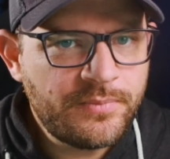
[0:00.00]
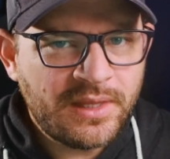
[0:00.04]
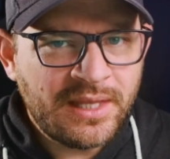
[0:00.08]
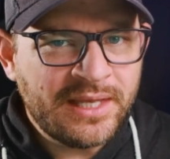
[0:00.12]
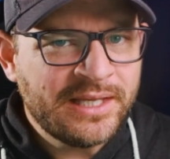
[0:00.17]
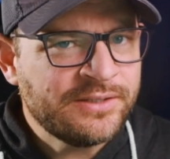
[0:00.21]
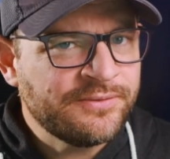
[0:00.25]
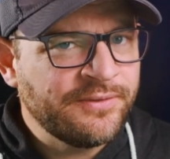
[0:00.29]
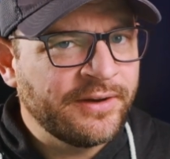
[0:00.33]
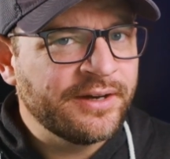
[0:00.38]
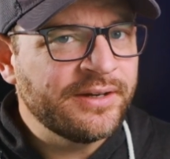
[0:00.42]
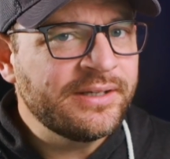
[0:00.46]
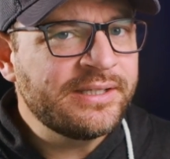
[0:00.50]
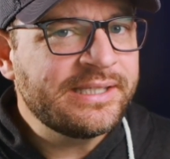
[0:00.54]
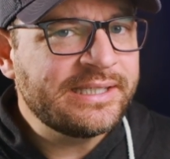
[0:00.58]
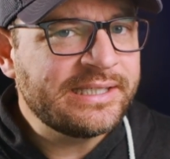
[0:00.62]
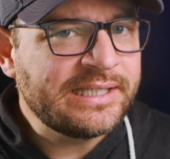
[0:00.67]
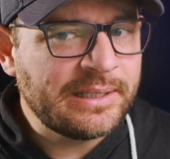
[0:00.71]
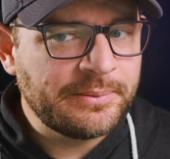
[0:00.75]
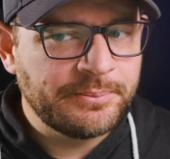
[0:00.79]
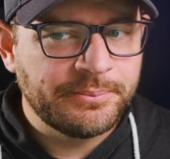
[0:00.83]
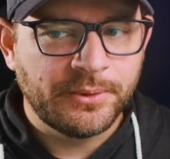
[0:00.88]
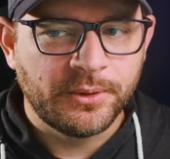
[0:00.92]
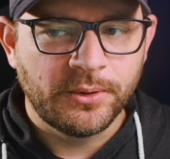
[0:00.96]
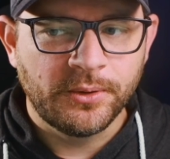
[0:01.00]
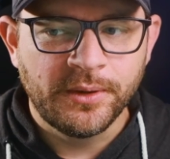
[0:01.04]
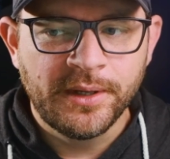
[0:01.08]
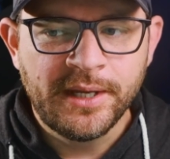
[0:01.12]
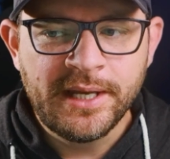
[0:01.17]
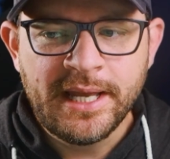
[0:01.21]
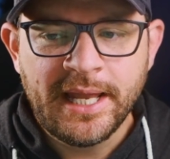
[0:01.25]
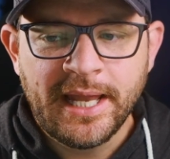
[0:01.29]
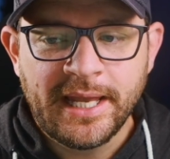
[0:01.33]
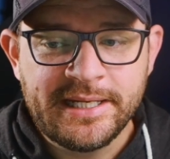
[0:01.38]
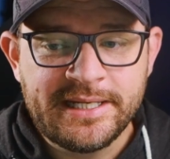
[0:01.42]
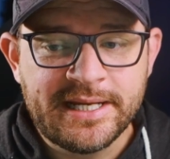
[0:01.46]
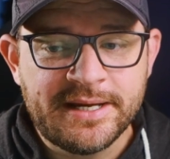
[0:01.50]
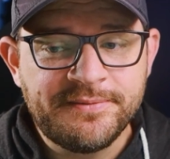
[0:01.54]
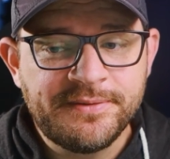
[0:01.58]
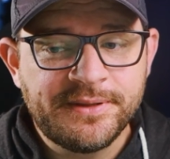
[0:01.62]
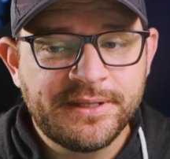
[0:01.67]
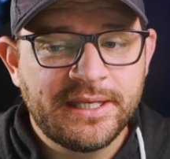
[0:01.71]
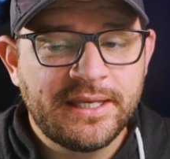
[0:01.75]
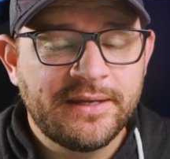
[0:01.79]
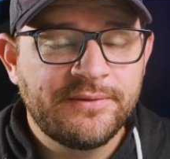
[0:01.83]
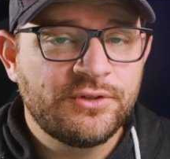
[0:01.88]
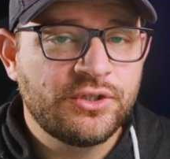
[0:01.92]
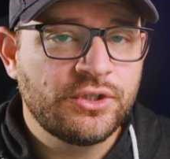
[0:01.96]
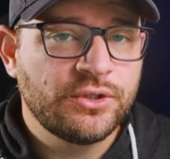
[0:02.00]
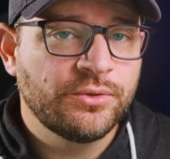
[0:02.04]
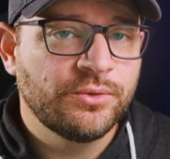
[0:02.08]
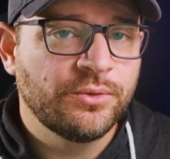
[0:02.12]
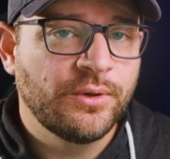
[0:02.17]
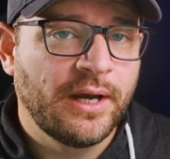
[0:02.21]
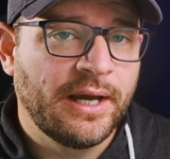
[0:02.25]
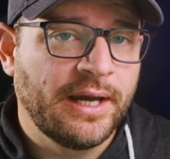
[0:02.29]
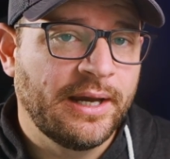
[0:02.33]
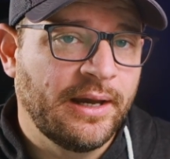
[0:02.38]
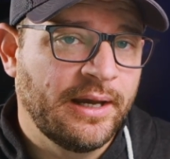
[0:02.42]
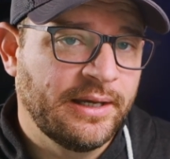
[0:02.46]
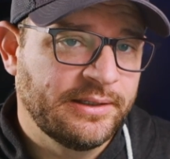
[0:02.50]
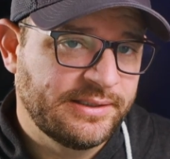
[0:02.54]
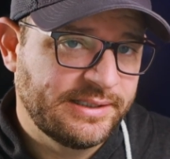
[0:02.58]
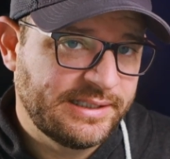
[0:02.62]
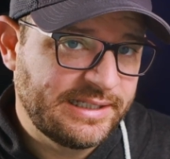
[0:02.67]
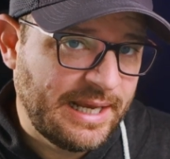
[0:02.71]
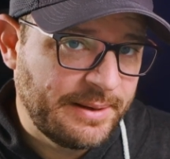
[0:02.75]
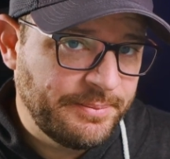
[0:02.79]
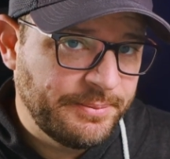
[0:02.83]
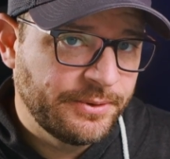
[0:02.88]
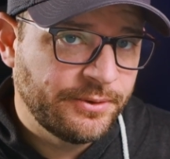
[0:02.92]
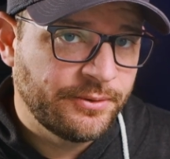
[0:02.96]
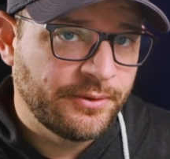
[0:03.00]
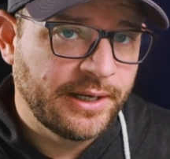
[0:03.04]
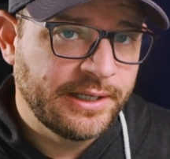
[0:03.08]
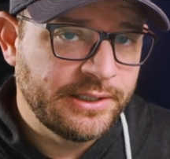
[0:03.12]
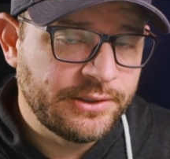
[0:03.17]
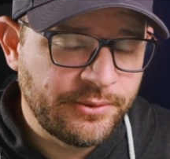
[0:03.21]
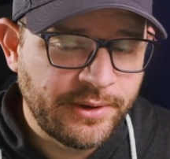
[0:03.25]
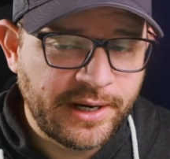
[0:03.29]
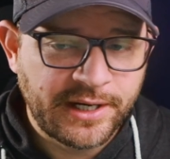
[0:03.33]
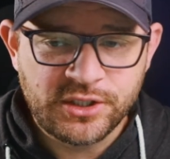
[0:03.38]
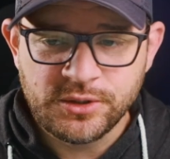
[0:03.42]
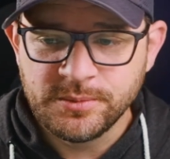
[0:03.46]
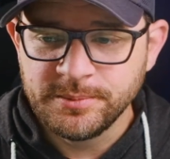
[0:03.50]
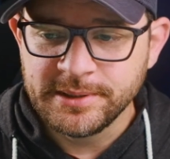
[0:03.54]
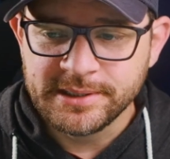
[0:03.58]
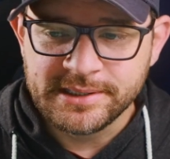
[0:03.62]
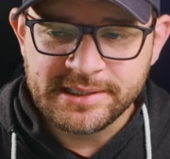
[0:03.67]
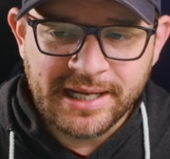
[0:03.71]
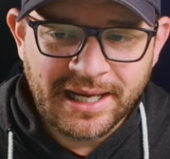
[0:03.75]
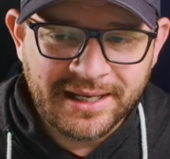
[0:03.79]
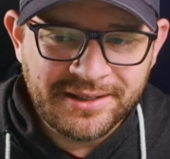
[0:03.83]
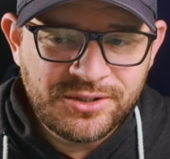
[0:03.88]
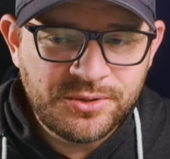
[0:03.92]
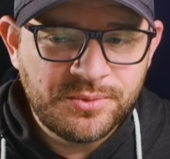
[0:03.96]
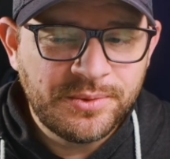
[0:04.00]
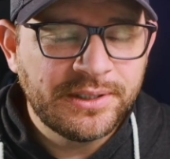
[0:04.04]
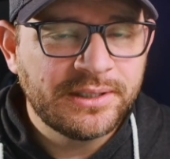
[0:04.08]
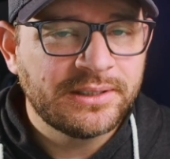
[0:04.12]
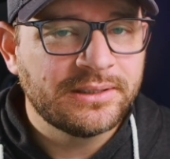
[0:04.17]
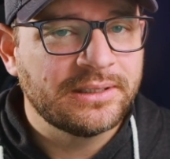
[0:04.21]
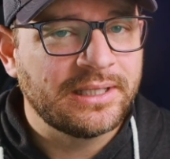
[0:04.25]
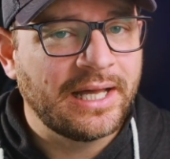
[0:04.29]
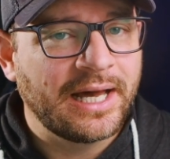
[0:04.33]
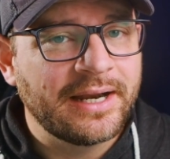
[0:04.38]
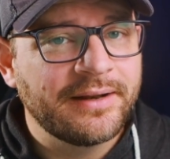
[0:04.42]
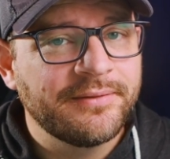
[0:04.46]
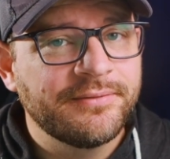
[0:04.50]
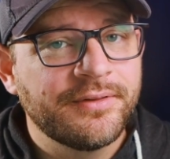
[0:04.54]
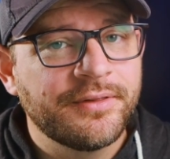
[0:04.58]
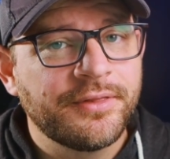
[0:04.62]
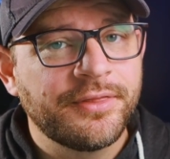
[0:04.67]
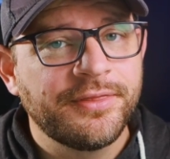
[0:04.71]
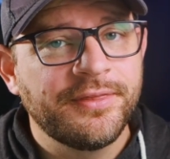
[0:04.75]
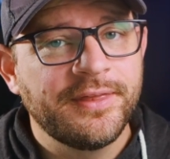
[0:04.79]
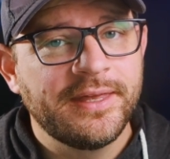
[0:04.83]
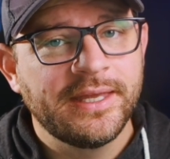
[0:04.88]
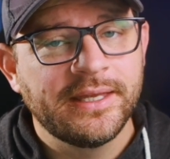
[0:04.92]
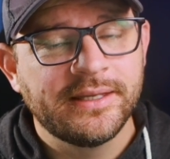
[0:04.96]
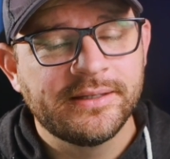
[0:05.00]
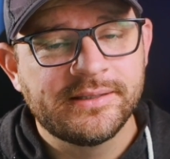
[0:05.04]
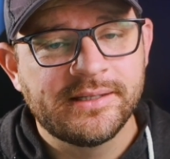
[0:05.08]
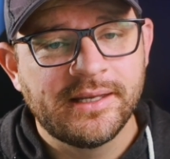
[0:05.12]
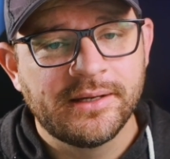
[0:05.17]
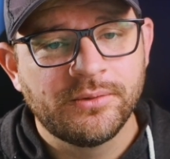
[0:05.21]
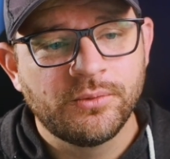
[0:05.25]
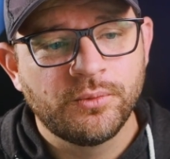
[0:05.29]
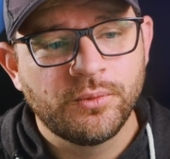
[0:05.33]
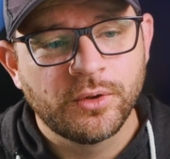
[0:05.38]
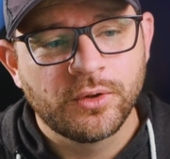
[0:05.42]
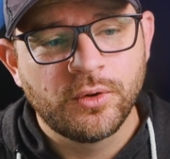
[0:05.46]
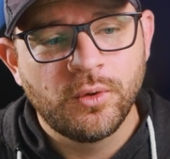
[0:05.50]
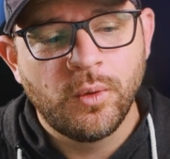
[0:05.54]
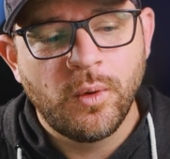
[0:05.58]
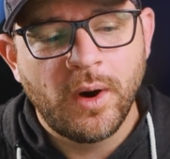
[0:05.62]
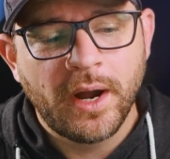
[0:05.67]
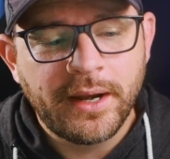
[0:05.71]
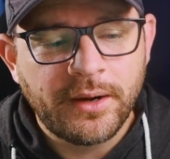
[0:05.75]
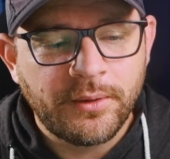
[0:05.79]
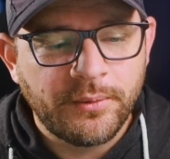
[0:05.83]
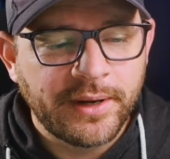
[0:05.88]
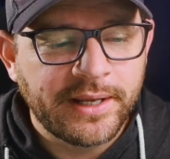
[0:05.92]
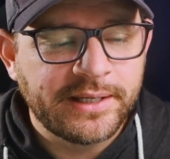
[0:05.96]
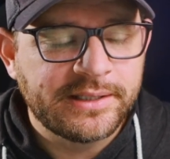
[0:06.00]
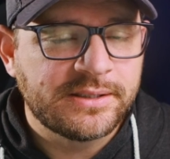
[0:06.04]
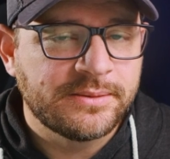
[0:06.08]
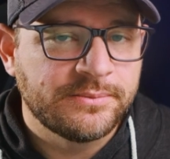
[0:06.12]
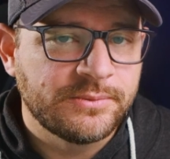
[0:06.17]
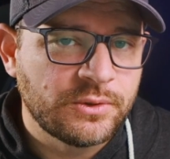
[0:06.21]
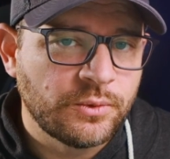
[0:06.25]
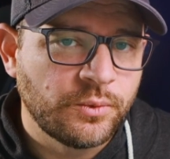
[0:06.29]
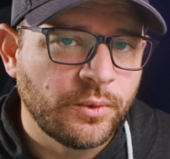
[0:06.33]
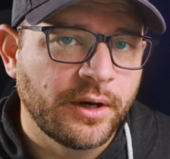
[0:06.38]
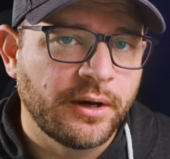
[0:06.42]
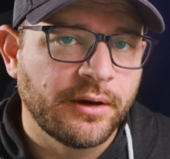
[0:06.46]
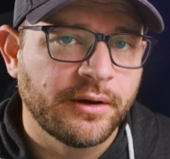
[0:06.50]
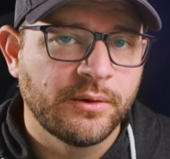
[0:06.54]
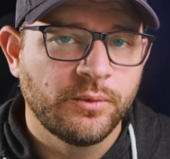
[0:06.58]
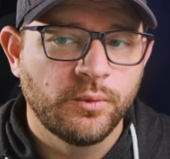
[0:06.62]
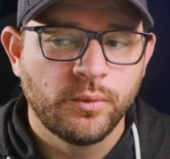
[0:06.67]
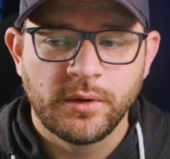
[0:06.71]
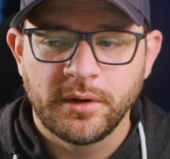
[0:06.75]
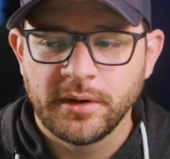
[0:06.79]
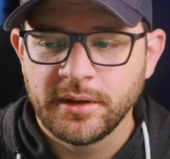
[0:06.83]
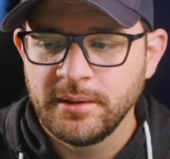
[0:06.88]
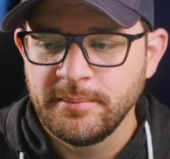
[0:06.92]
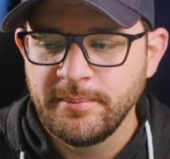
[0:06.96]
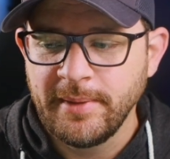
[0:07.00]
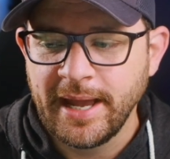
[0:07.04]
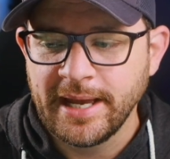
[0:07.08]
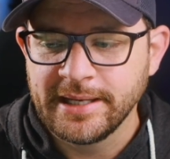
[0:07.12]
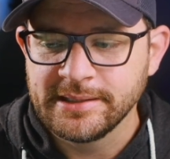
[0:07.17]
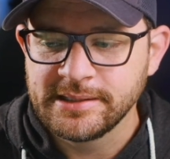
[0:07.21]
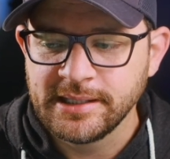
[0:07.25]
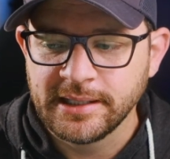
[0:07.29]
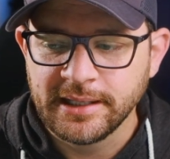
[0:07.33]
It's very simple. It definitely gives you a step in the right direction, but it's not doing a lot of the things that require ransom to work in mass.